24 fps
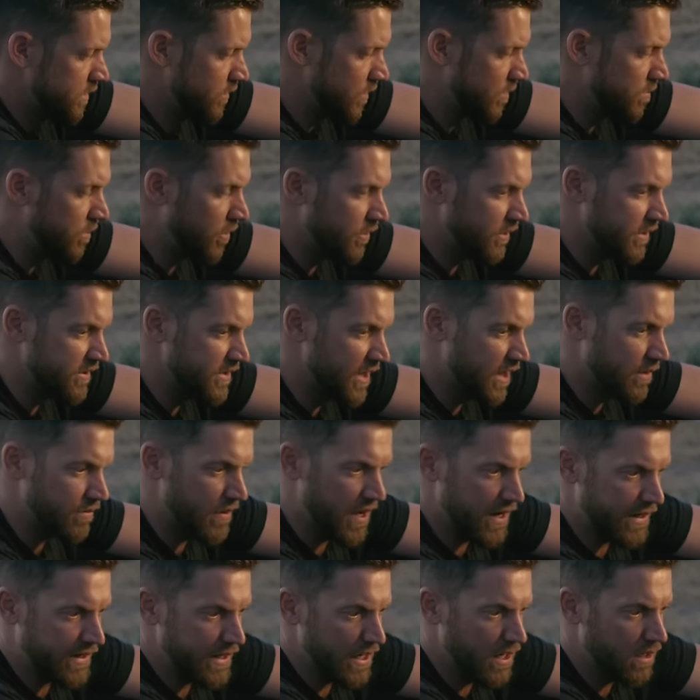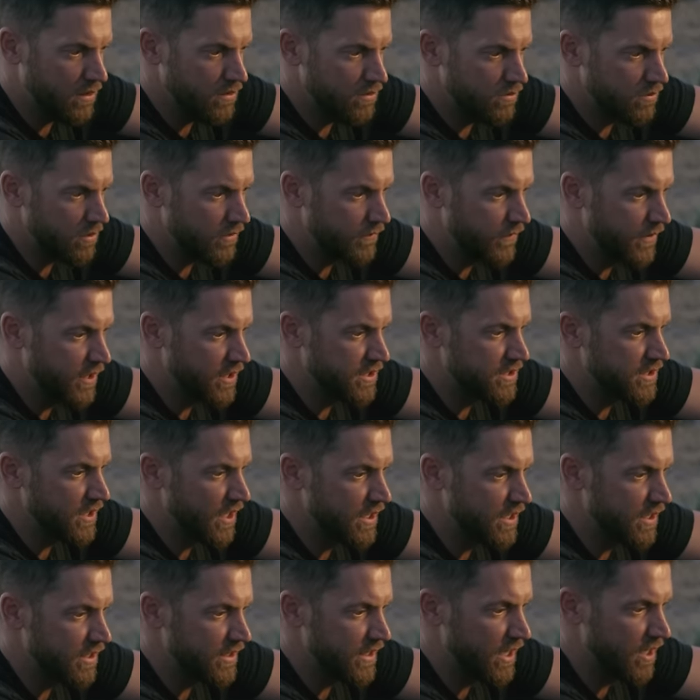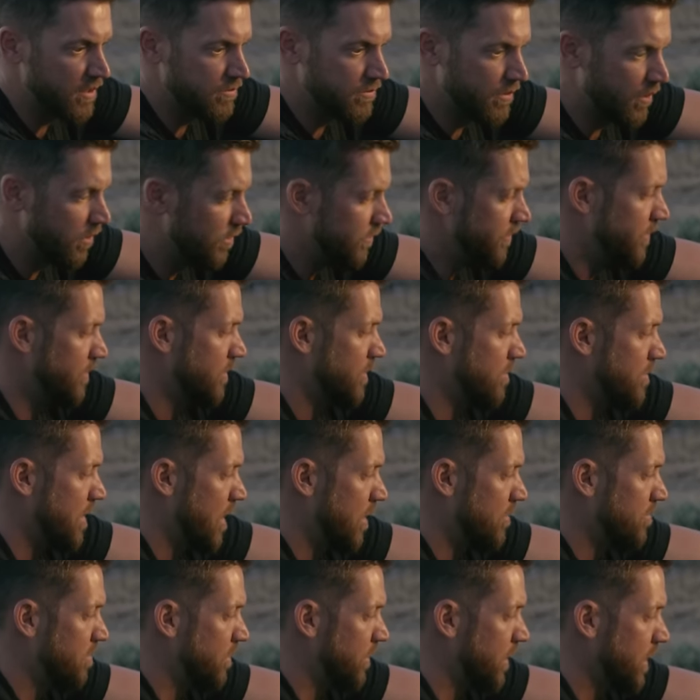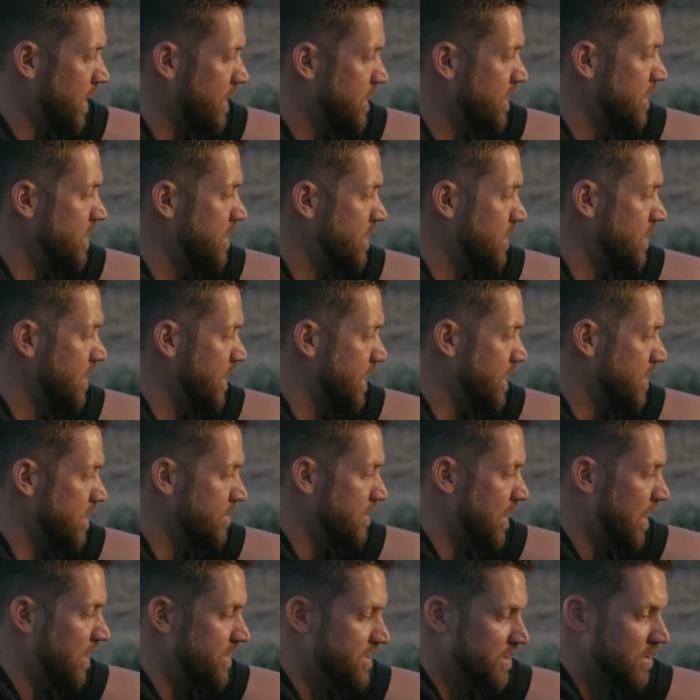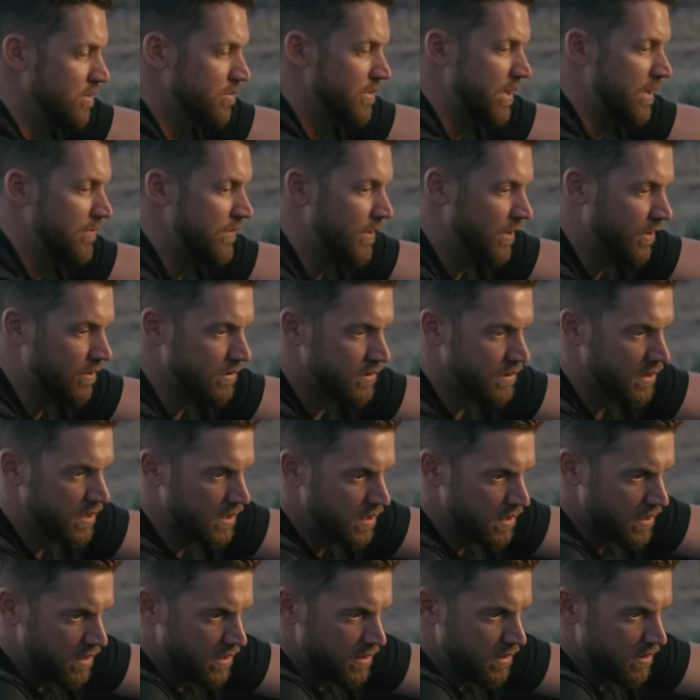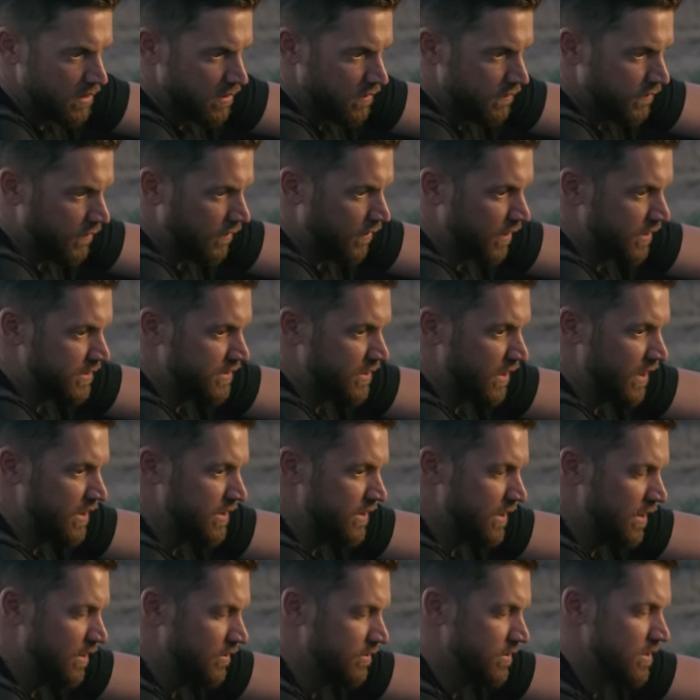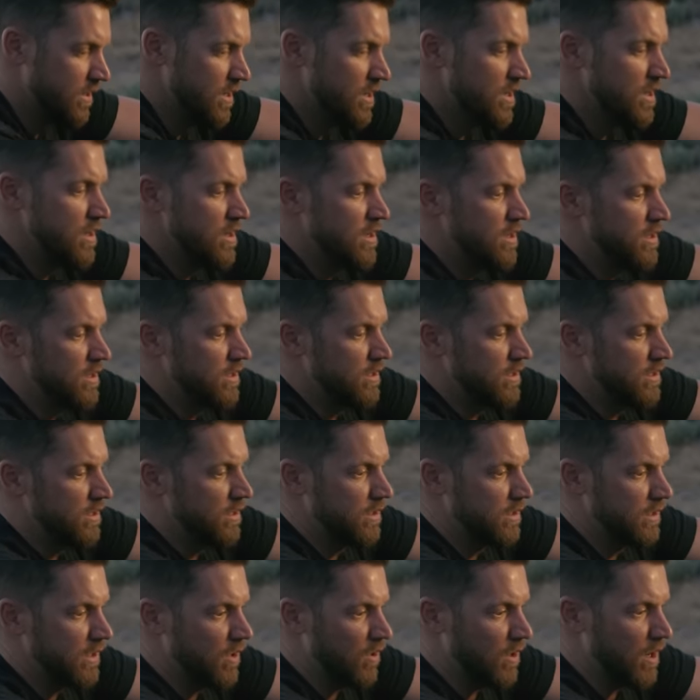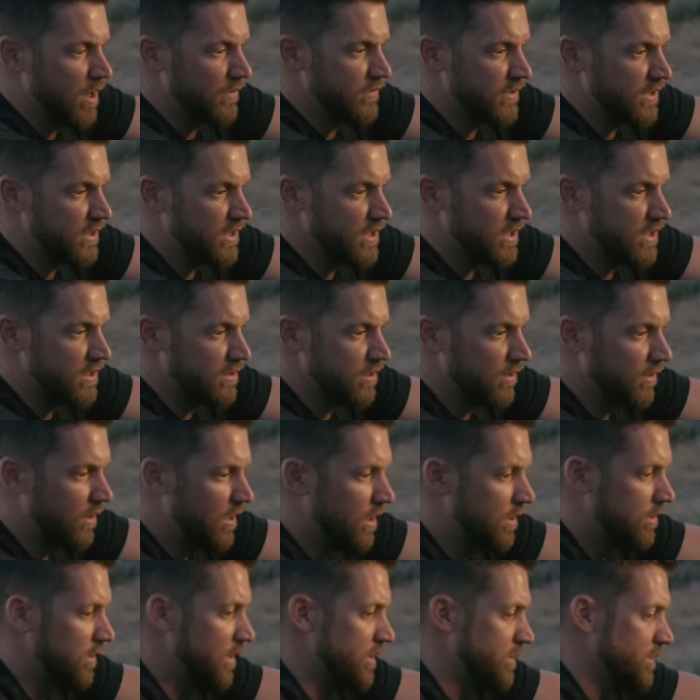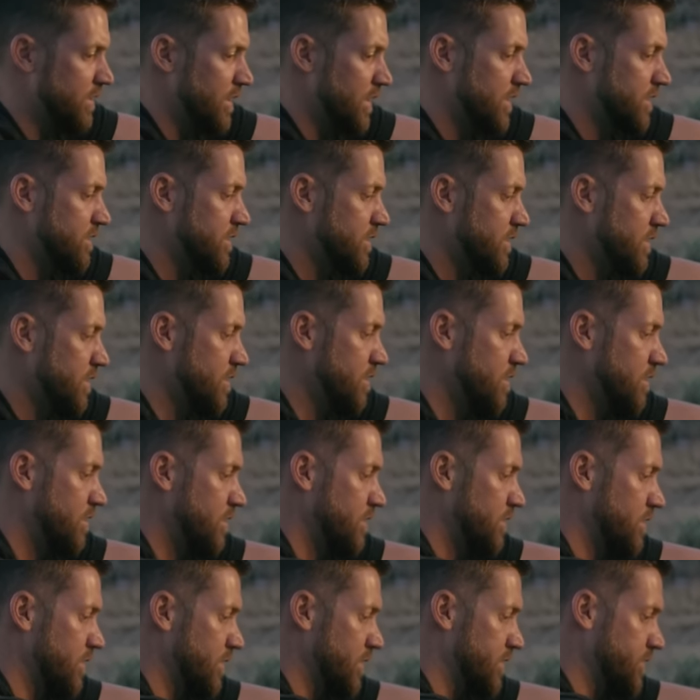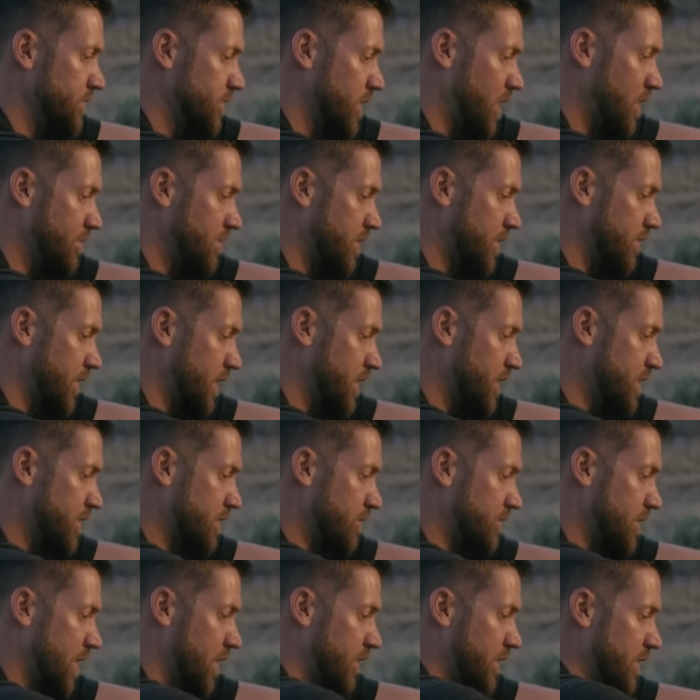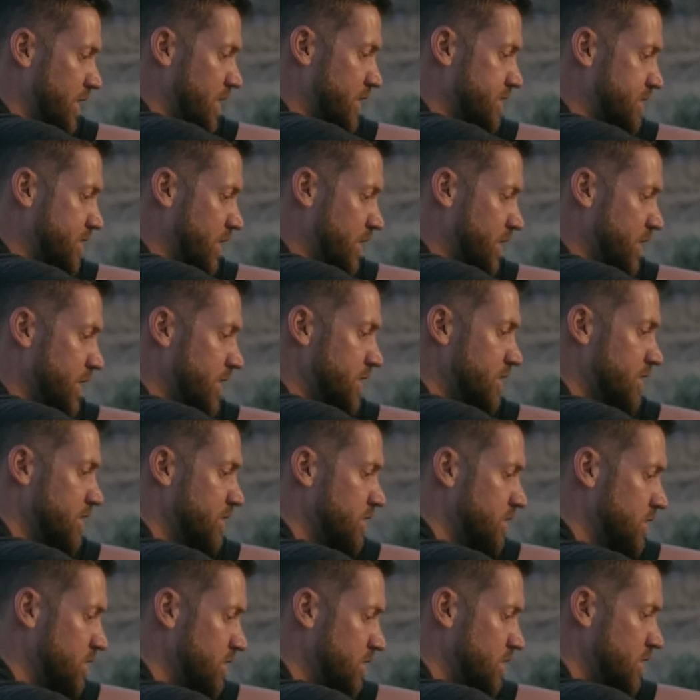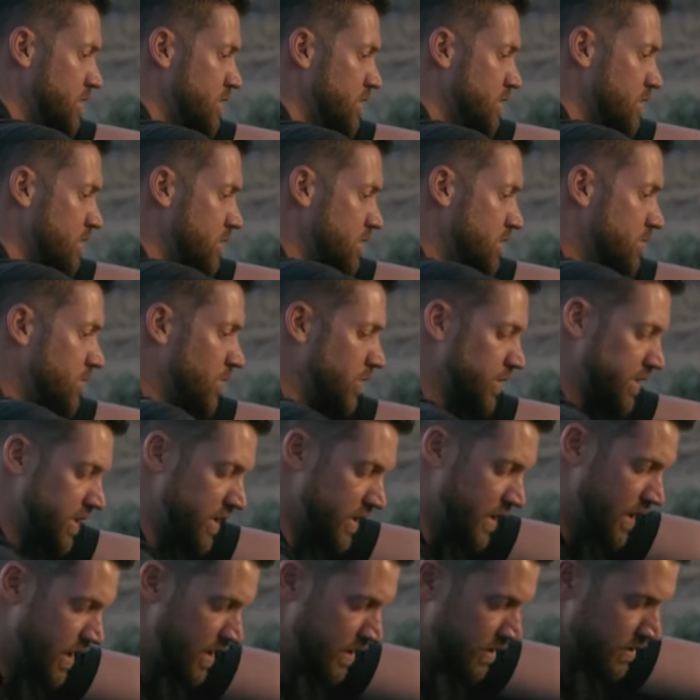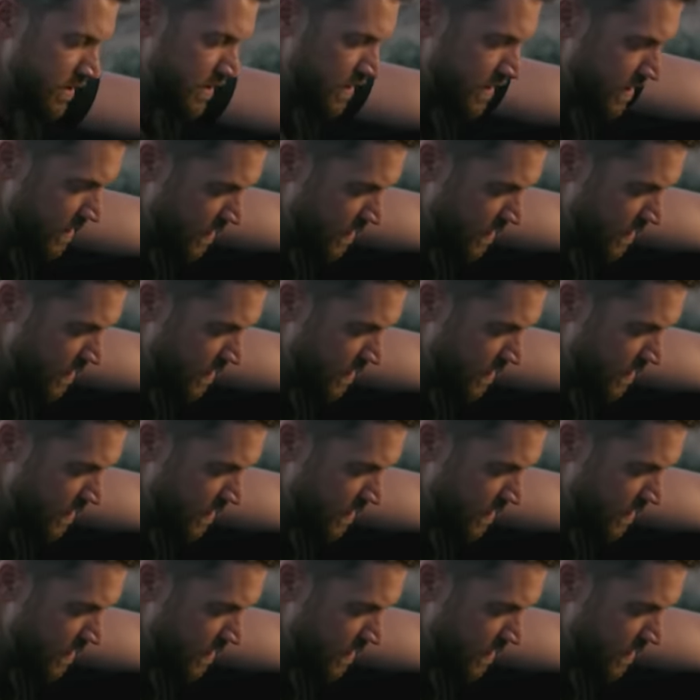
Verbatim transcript: So we pull the tank back out. We finish tightening down both the mount plate and the mounts on the bed rail. Pull on tight now. Now i are going to have the key in the lock like this. I'm going to drop it right into the mount there, turn it, pull the key out.